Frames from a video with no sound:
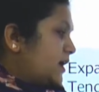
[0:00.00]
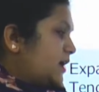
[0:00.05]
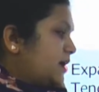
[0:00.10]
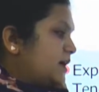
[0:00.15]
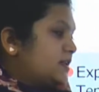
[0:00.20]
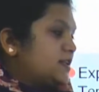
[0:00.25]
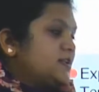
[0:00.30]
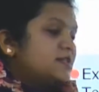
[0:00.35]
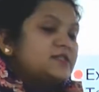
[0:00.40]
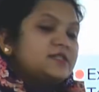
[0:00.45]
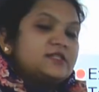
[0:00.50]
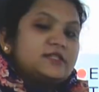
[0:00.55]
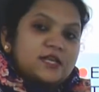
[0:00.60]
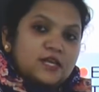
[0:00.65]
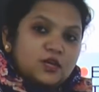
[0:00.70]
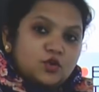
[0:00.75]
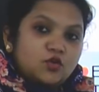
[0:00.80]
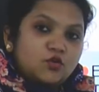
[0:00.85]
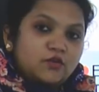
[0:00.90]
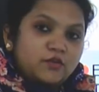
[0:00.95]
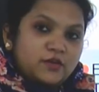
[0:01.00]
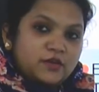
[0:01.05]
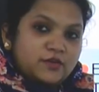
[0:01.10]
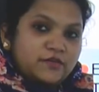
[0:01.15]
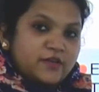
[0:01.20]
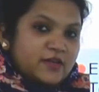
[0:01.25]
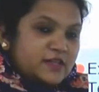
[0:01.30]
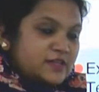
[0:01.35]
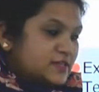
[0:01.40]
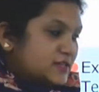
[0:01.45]
it is takeover
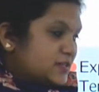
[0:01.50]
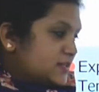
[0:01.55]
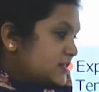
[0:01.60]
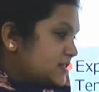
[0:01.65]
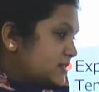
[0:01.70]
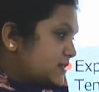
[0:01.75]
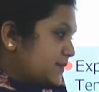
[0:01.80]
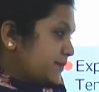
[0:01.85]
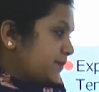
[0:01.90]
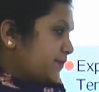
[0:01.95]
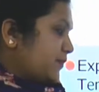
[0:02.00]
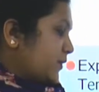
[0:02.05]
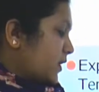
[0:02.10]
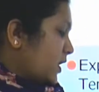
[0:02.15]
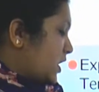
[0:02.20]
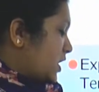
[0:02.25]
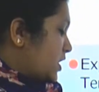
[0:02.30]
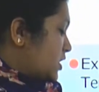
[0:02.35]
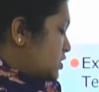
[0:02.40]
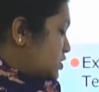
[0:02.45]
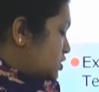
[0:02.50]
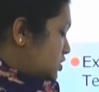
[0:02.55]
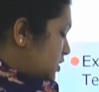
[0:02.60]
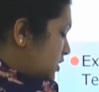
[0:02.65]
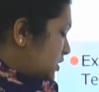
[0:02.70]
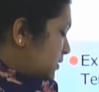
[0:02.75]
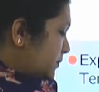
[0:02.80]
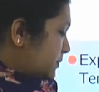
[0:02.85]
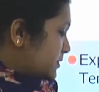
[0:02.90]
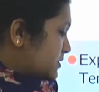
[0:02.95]
defenses,
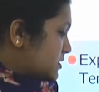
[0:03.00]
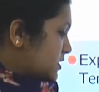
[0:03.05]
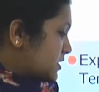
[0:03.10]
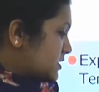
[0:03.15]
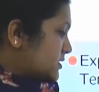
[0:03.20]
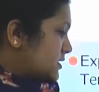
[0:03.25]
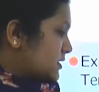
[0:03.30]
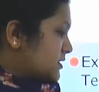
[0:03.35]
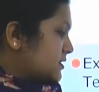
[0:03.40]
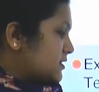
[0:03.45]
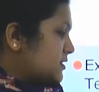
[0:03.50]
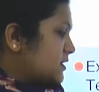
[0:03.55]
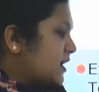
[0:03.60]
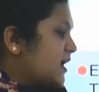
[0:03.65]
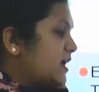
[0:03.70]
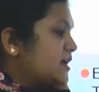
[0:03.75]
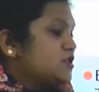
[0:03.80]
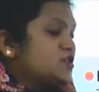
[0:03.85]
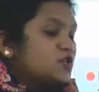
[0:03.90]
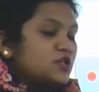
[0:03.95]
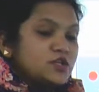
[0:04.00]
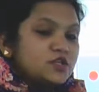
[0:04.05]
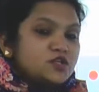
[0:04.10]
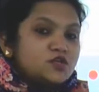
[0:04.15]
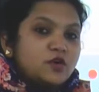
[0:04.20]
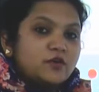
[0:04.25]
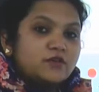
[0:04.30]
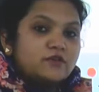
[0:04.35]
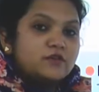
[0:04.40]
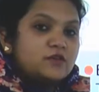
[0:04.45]
share purchases, exchange
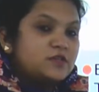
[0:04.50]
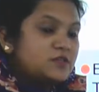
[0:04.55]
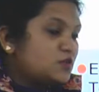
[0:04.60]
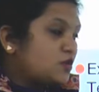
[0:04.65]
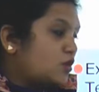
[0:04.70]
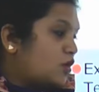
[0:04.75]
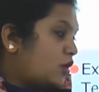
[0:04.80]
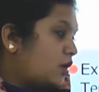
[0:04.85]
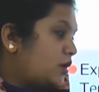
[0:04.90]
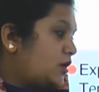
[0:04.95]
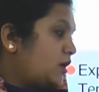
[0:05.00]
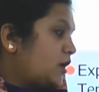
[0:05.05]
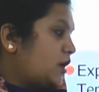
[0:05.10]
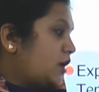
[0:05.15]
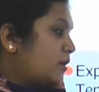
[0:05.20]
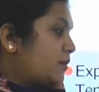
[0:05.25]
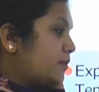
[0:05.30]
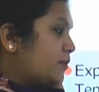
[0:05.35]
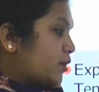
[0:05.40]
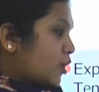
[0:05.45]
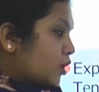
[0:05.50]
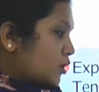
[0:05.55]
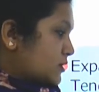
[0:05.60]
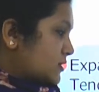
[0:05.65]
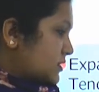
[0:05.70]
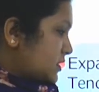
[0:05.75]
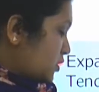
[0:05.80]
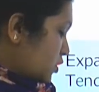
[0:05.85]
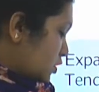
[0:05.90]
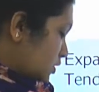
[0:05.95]
offers, or
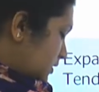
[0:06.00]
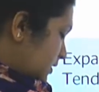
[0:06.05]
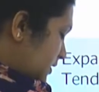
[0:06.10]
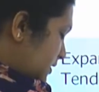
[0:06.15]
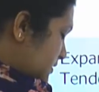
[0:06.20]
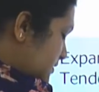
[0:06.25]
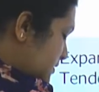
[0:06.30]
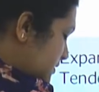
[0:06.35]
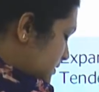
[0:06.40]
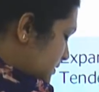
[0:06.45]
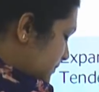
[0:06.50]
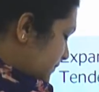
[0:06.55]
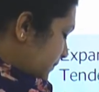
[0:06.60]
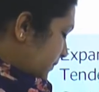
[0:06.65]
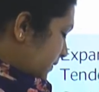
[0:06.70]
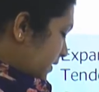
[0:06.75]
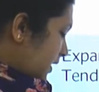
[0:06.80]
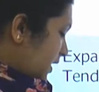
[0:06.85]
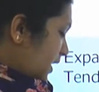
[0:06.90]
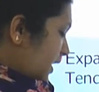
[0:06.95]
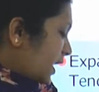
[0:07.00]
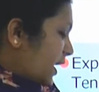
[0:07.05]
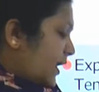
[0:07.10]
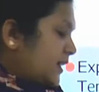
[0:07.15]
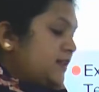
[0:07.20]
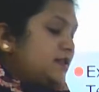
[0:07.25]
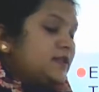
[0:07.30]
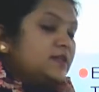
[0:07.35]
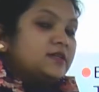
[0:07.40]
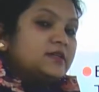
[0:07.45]
proxy contests.
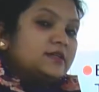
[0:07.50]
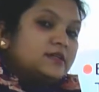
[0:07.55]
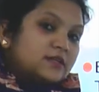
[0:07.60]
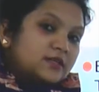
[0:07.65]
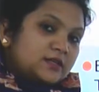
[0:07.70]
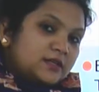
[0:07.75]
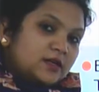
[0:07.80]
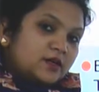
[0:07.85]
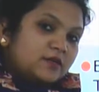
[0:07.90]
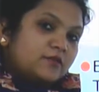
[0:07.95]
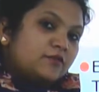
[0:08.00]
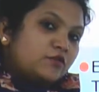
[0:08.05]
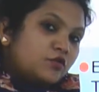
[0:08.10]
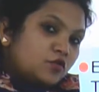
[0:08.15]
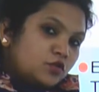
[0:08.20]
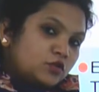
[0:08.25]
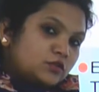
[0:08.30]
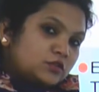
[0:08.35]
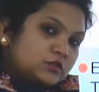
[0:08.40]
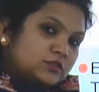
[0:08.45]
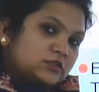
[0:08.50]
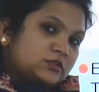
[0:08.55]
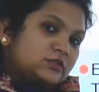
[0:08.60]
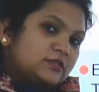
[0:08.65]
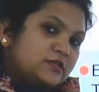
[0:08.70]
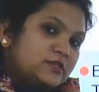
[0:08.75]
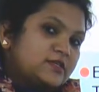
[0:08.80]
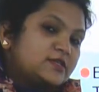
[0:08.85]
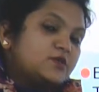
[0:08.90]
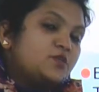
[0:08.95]
And the fourth
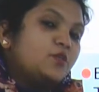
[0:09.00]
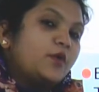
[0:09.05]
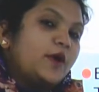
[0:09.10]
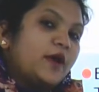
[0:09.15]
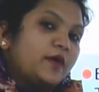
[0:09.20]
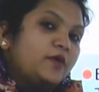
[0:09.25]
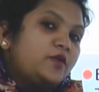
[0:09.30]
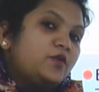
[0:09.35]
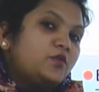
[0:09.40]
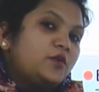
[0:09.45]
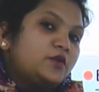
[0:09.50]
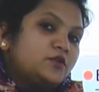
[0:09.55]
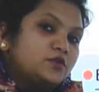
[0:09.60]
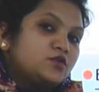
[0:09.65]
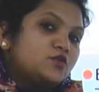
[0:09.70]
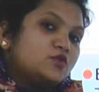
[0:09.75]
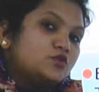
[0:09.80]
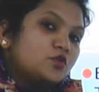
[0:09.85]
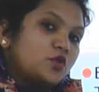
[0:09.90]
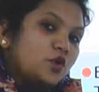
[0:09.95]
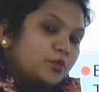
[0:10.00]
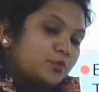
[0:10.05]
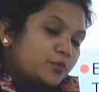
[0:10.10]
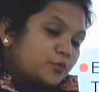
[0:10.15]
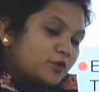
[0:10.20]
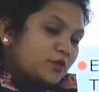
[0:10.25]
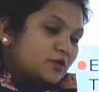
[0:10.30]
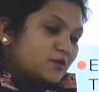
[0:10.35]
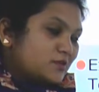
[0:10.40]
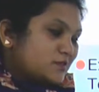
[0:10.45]
reason why we went into
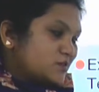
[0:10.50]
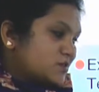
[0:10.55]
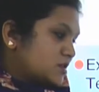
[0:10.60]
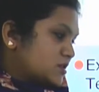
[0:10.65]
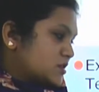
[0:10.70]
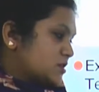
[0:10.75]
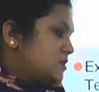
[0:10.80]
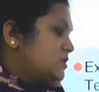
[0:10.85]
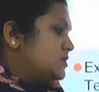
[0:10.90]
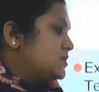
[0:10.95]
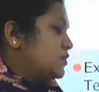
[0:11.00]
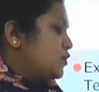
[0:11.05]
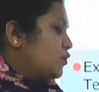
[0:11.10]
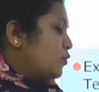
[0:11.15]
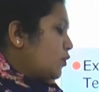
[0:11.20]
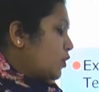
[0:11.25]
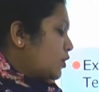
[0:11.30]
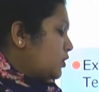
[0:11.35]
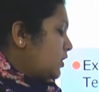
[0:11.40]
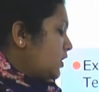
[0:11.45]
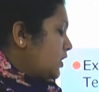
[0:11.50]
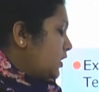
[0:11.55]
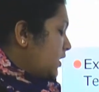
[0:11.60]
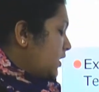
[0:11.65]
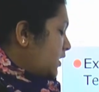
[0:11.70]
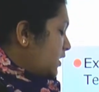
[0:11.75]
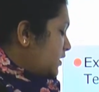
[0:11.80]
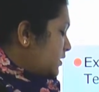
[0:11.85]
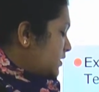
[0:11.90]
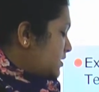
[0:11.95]
corporate restructuring is you want
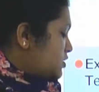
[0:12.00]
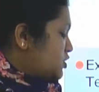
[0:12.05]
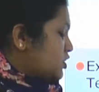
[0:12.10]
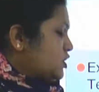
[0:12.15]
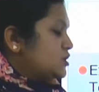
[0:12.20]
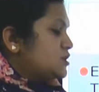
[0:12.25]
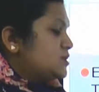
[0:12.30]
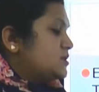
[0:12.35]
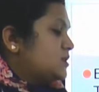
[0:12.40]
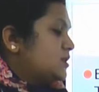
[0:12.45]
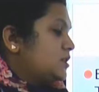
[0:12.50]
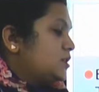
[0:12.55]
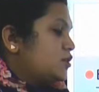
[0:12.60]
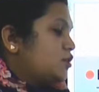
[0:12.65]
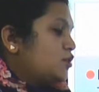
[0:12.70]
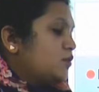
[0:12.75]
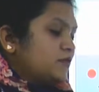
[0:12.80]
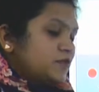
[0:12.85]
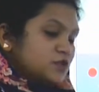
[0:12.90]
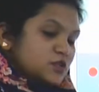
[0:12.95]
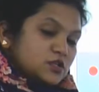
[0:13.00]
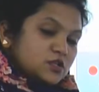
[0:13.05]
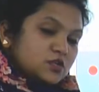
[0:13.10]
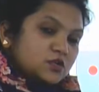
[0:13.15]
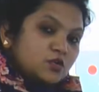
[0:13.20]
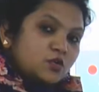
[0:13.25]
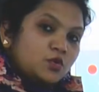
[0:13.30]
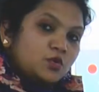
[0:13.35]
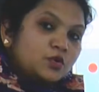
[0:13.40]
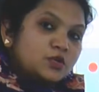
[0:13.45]
the changes in the
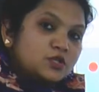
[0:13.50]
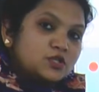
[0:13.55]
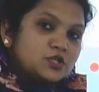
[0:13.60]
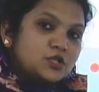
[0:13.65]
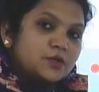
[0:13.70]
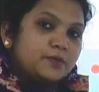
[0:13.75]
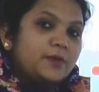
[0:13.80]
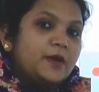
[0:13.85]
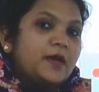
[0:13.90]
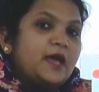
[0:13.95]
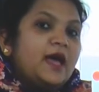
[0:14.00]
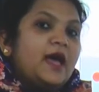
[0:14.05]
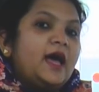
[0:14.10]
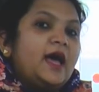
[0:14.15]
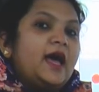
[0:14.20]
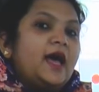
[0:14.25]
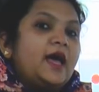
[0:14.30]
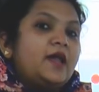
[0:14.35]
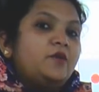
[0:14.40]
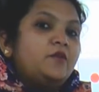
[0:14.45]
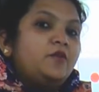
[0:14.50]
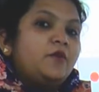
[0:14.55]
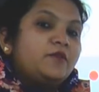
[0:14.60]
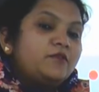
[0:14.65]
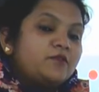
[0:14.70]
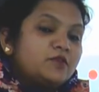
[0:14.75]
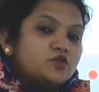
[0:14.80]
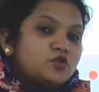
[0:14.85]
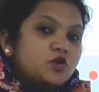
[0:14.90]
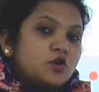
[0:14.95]
ownership. And
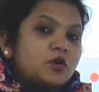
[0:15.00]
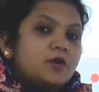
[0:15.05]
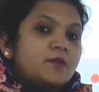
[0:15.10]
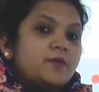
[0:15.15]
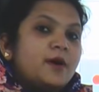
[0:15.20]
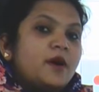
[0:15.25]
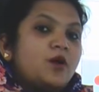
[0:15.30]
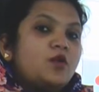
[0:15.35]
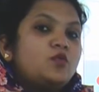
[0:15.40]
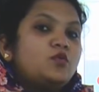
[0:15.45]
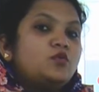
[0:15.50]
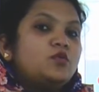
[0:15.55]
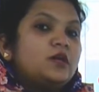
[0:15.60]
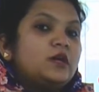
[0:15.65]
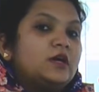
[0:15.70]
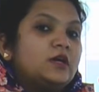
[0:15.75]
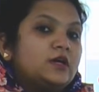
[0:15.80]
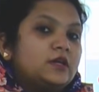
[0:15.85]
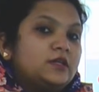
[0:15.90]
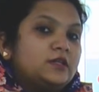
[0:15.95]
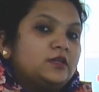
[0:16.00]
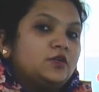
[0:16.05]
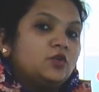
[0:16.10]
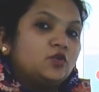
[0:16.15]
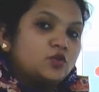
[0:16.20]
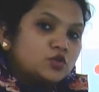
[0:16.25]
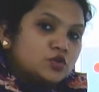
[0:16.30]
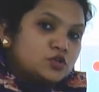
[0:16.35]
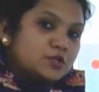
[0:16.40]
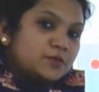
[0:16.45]
when we talk about
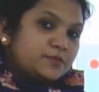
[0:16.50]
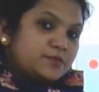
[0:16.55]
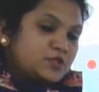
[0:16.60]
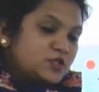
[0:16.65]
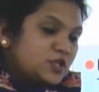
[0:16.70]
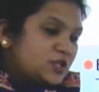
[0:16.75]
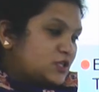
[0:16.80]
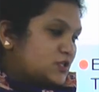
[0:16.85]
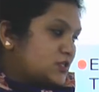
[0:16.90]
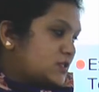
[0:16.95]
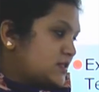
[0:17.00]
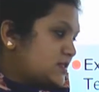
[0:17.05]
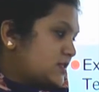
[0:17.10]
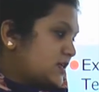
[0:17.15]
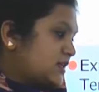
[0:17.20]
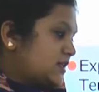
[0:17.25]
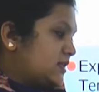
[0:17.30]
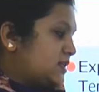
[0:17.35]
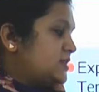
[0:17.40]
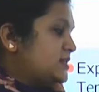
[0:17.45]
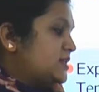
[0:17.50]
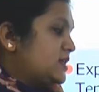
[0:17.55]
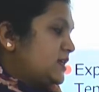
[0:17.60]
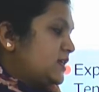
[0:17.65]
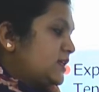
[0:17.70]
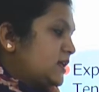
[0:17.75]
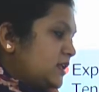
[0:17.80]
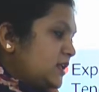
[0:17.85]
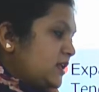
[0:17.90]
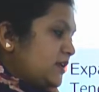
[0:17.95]
ownership changes, it is
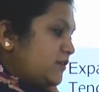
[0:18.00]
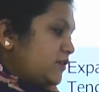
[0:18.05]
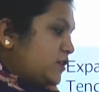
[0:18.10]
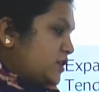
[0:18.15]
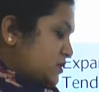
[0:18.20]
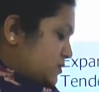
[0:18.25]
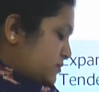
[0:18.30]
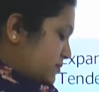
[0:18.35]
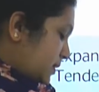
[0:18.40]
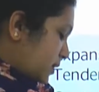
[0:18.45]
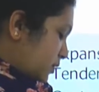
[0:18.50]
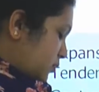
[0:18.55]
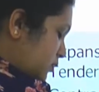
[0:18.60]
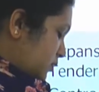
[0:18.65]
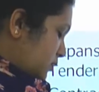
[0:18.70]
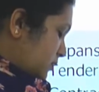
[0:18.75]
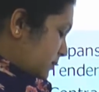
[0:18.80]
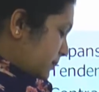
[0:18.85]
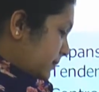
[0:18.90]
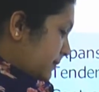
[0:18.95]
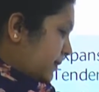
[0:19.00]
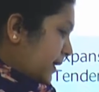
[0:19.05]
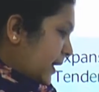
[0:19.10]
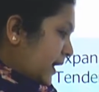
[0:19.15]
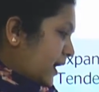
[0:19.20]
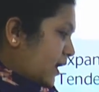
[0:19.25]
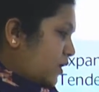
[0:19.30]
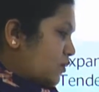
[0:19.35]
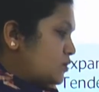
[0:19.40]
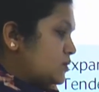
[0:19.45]
either leverage
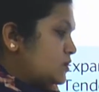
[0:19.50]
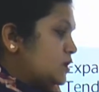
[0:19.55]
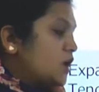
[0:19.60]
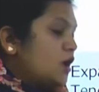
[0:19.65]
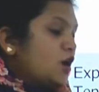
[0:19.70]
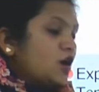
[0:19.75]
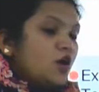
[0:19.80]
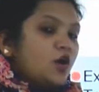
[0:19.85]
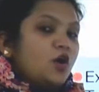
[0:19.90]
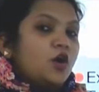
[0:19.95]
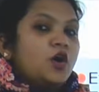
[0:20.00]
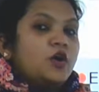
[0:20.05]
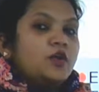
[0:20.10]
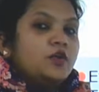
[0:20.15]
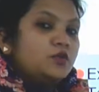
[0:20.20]
buyout or